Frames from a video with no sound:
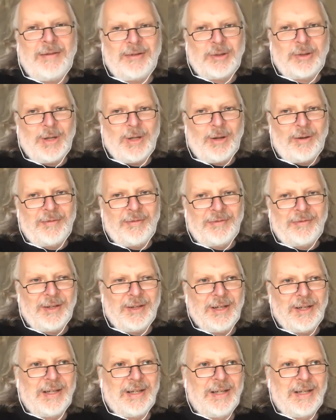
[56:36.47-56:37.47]
have quite a lot
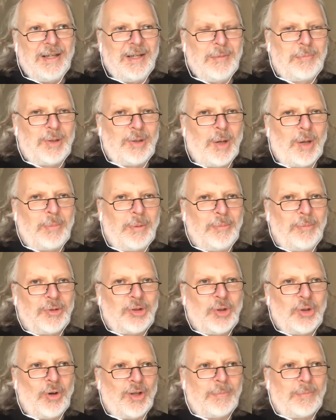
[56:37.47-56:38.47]
of problems
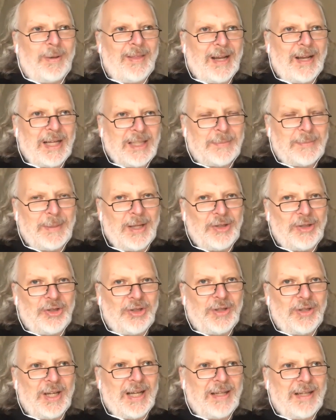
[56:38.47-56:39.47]
caused by that
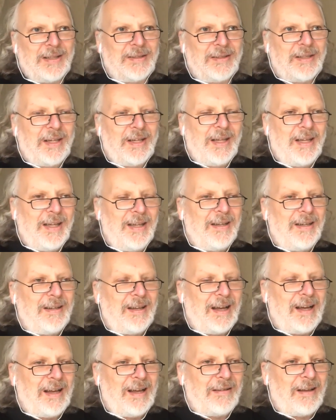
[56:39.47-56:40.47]
expansion. And
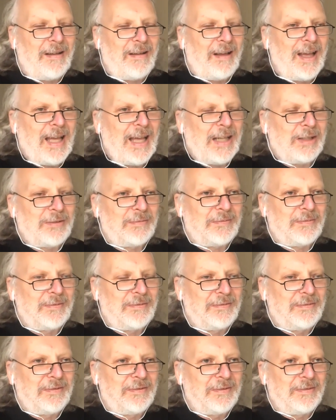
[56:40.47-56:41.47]
I had a
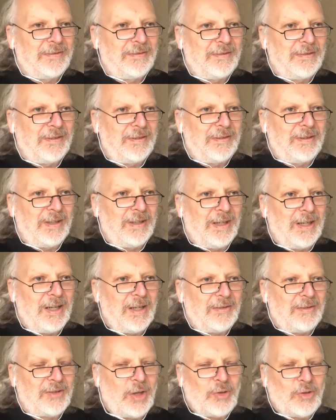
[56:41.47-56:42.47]

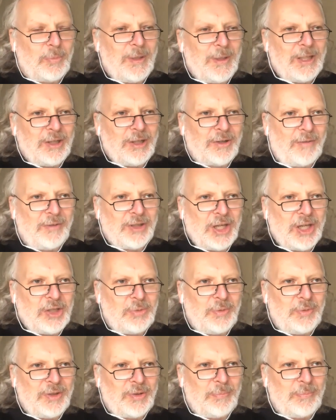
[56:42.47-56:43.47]
social media
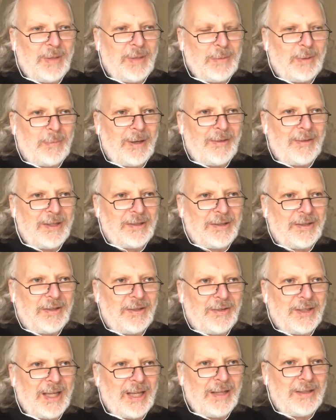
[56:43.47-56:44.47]
conversation with some people about this the
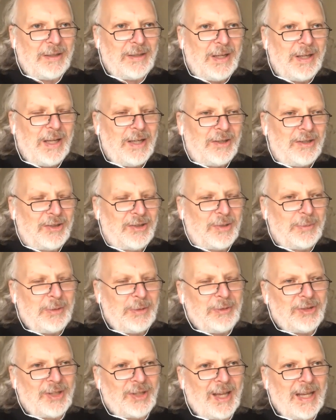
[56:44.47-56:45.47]
other day, and because somebody
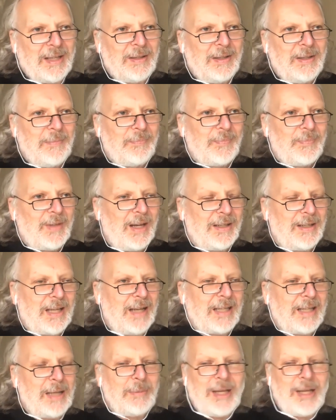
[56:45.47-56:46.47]
was saying,
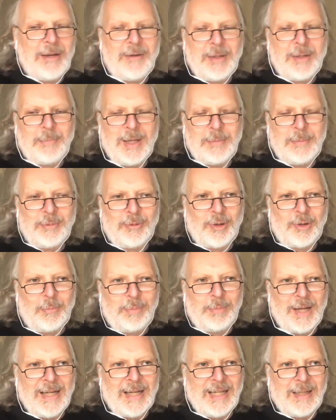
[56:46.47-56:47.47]
I keep hearing people
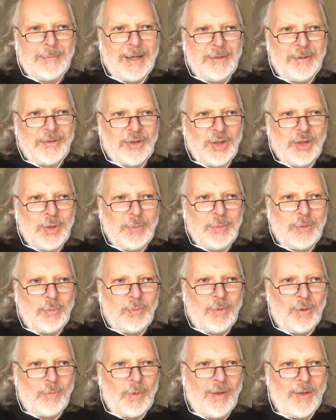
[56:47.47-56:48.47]
complaining about Zoom, and
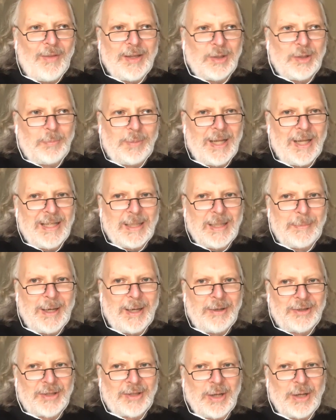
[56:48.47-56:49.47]
what are they complaining
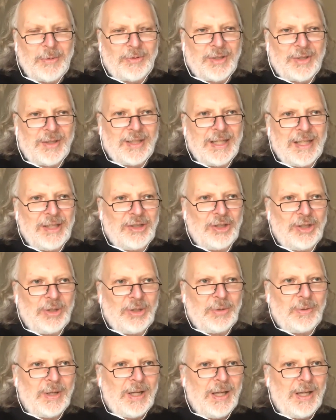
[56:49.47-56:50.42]
about, because I don't see an issue.